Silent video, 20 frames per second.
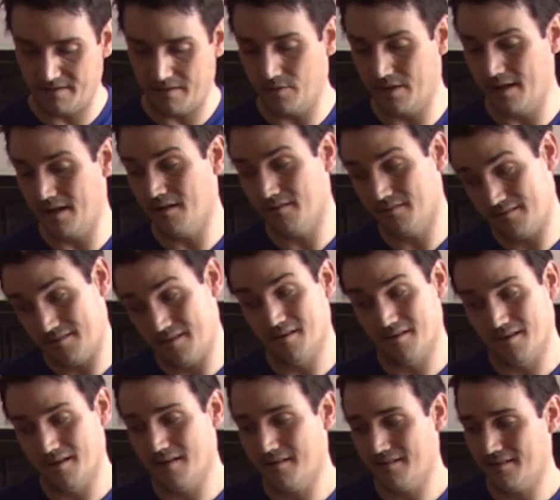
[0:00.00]
well,
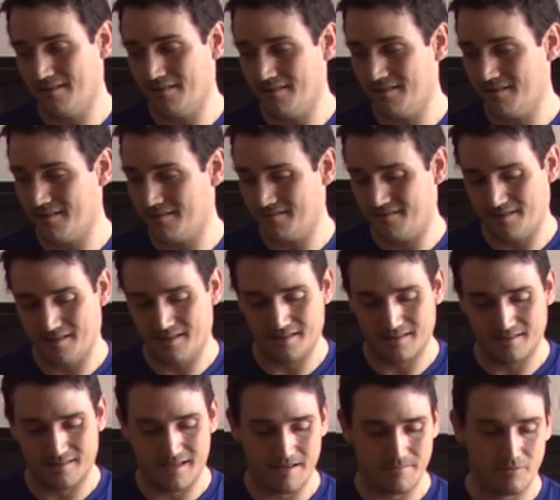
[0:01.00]
no, you can see
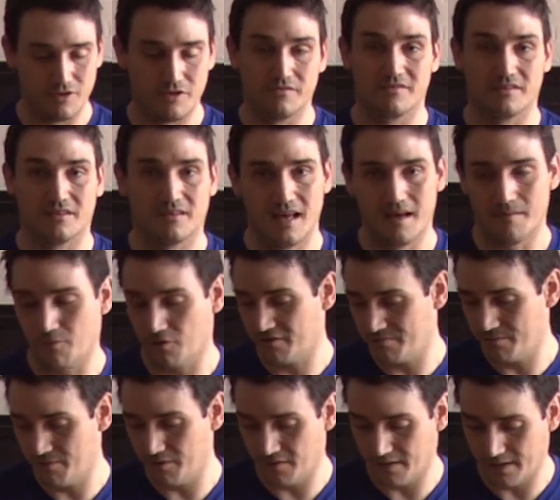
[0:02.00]
that moves a lot more
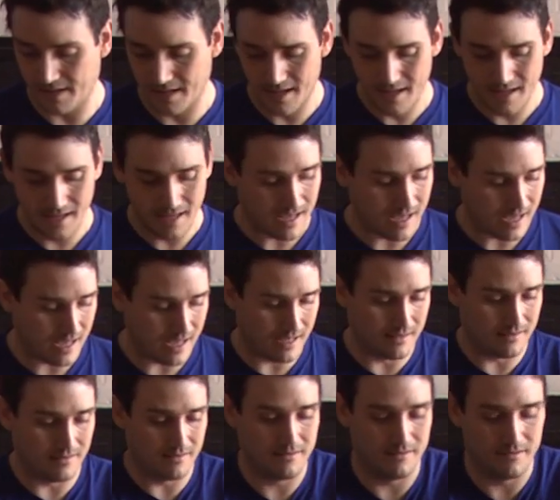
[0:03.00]
smoothly.
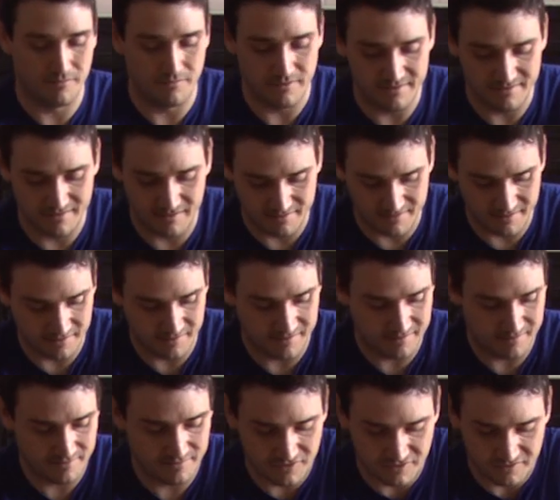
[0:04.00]
The
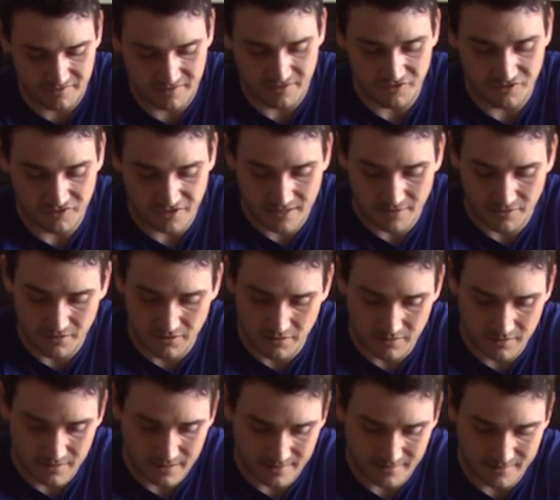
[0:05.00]
resistance, just in
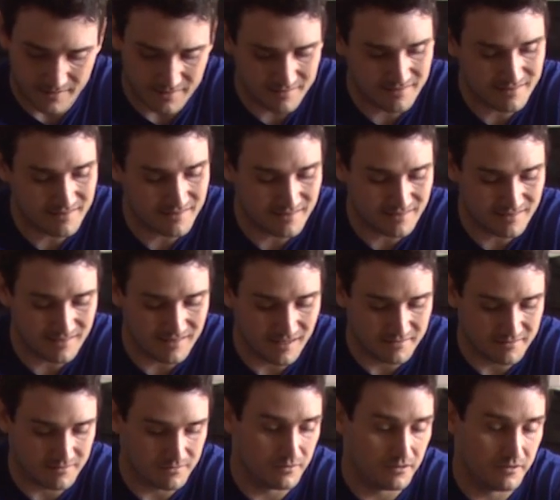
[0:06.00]
general, like this,
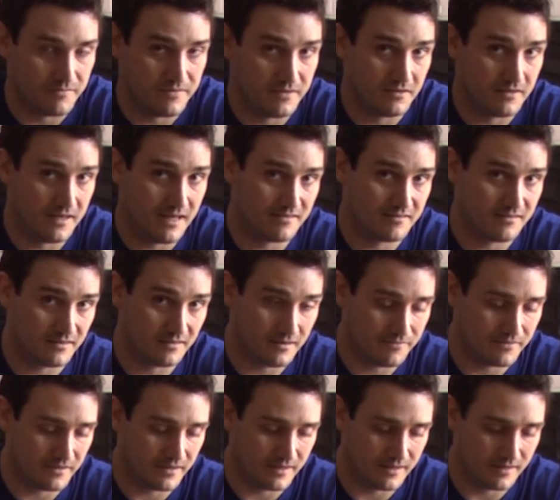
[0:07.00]
doesn't really feel that
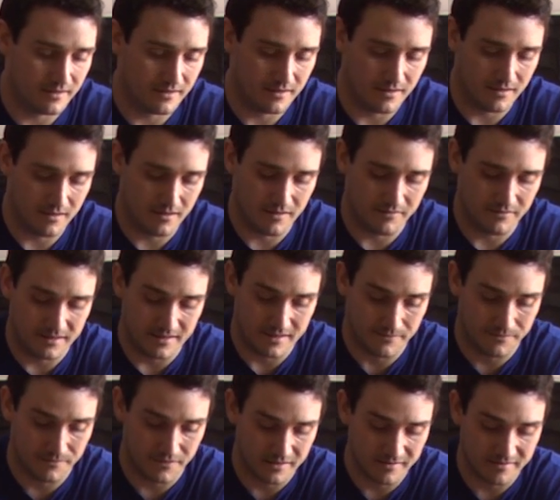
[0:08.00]
significant of a
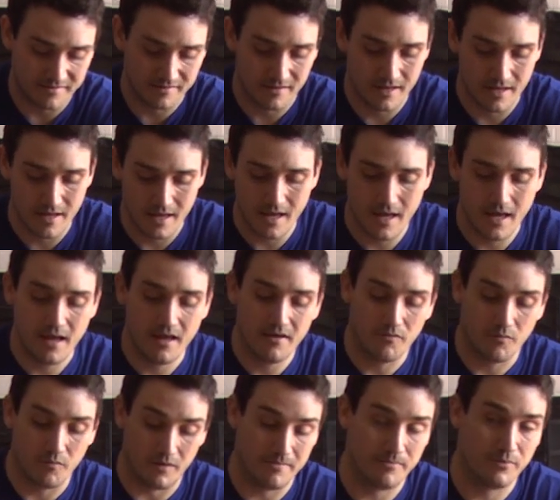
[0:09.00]
difference.
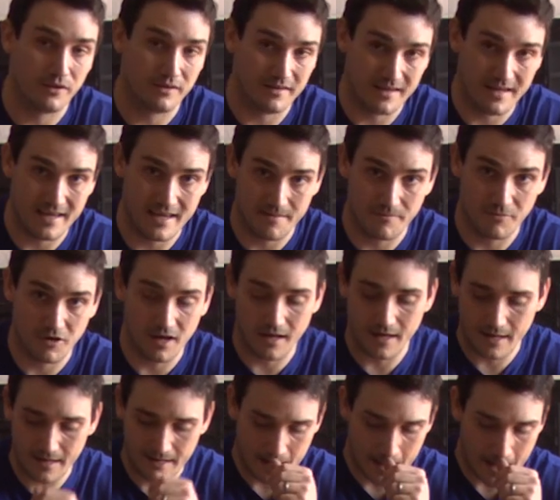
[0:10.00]
When I put the camera
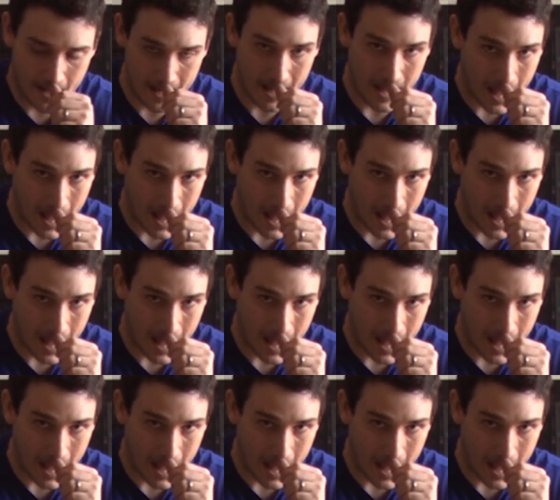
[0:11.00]
on,